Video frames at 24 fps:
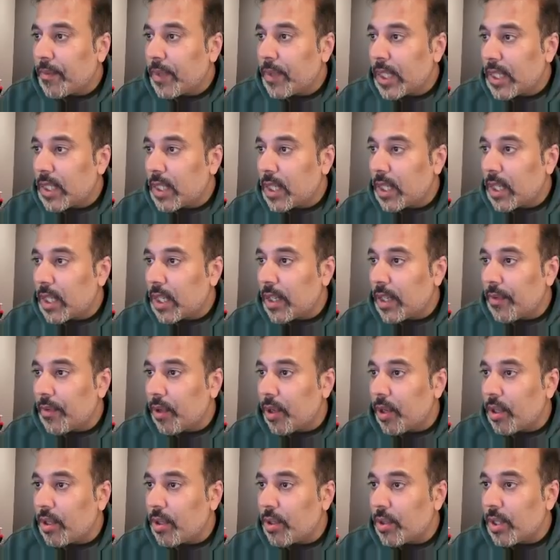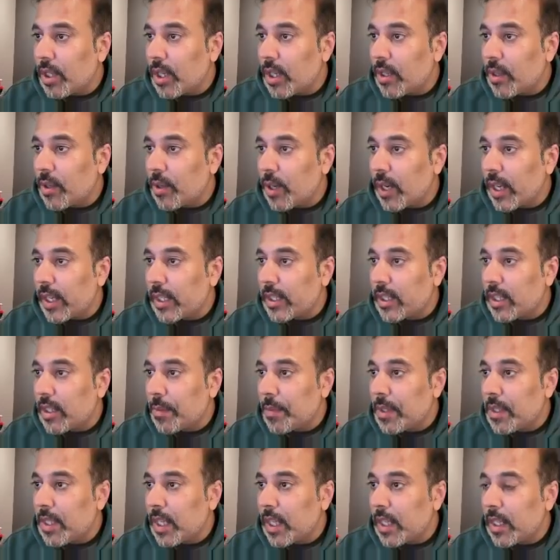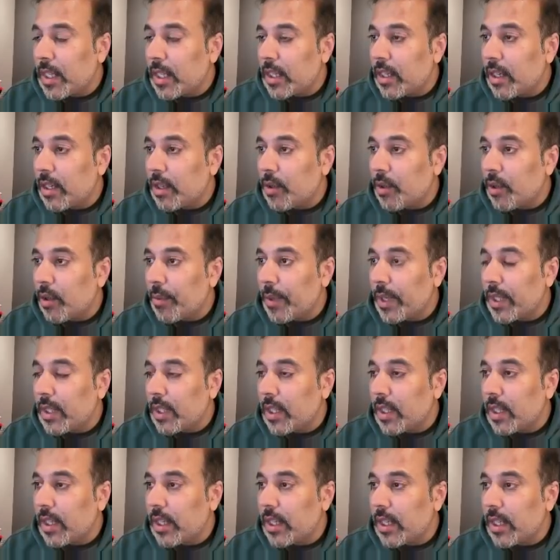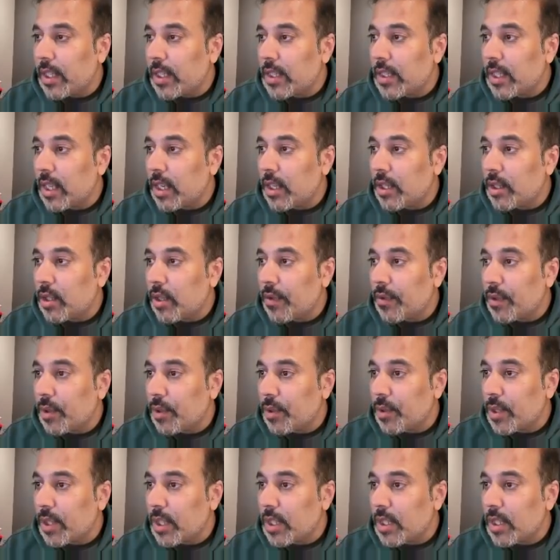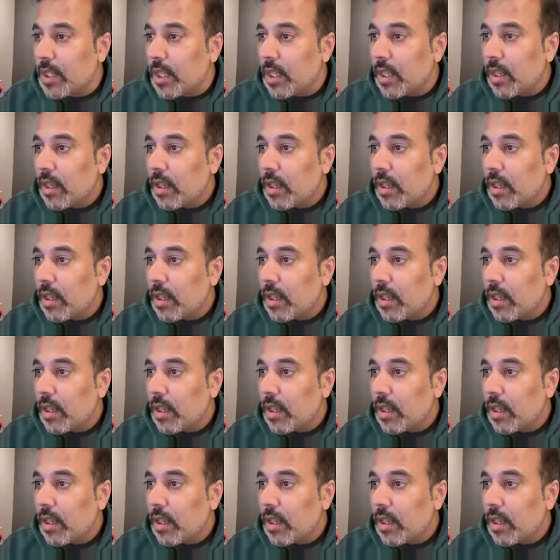this retrieve all user, like this presented control method returns a list of users